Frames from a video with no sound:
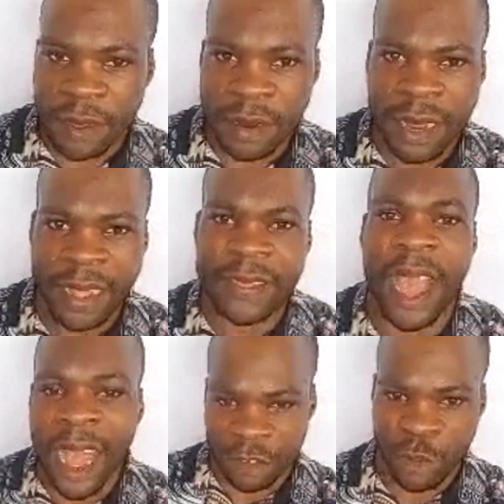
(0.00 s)
an
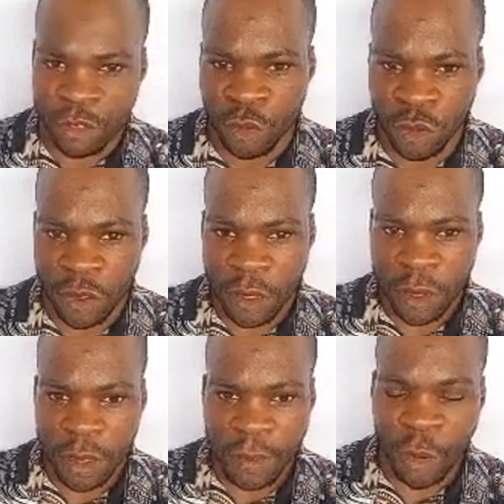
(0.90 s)
ask question,
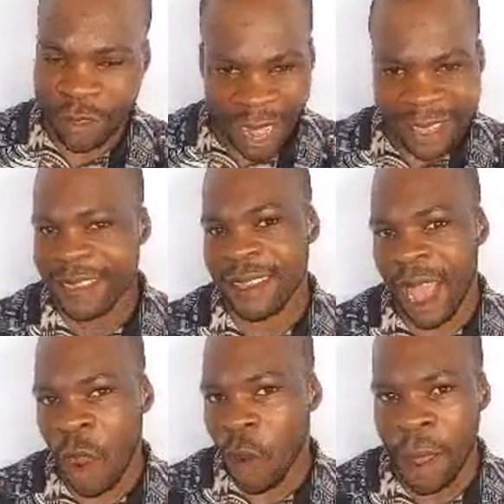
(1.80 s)
because that is
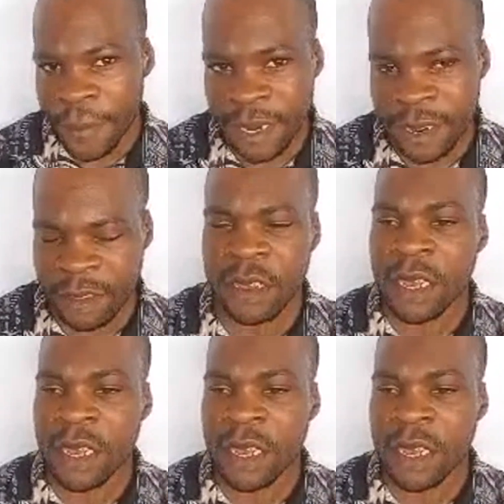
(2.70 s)
how I made it.